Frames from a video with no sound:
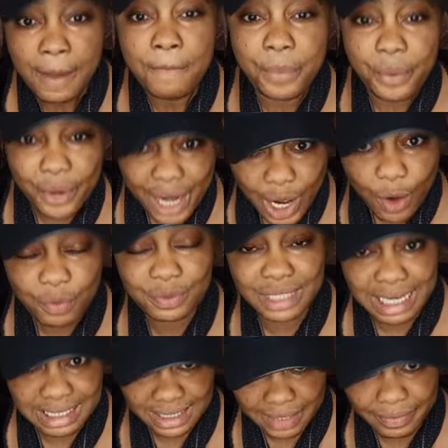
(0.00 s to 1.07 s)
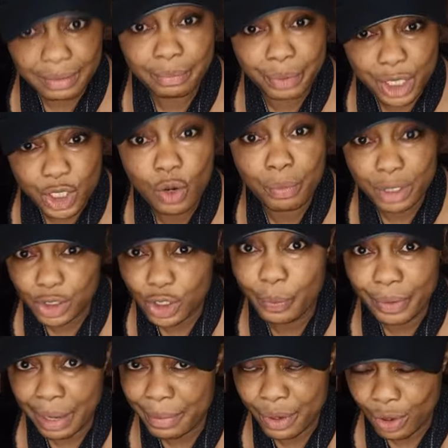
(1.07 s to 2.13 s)
Prayer of thanksgiving be your major
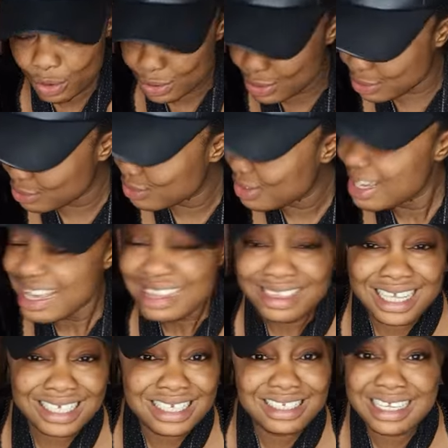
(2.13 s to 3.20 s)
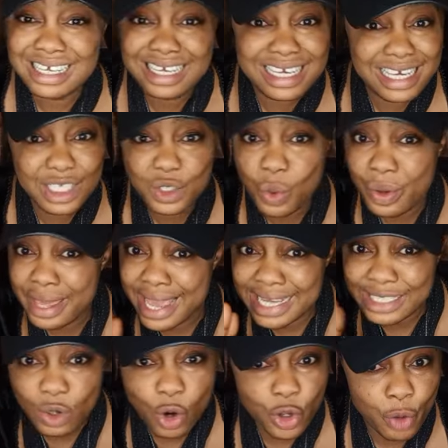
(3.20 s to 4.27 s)
prayer, because this is the key to
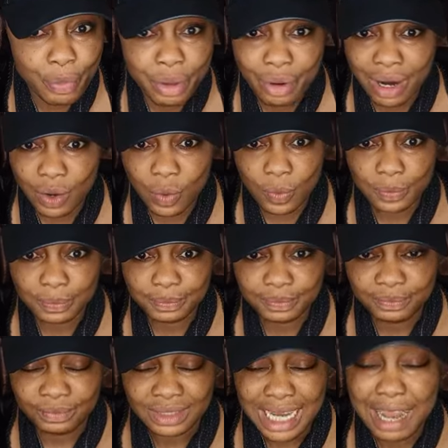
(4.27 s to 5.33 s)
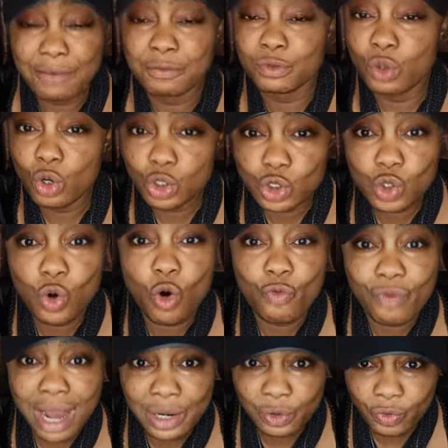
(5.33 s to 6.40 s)
get all your miracle. I've told you
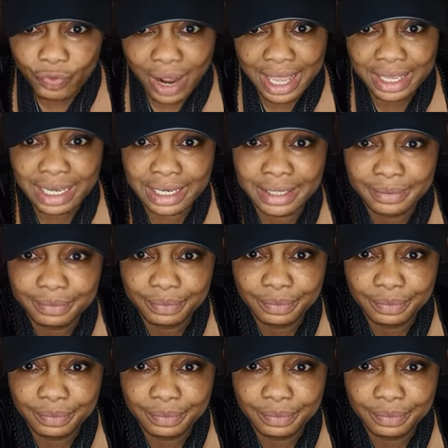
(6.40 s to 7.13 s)
over and over again.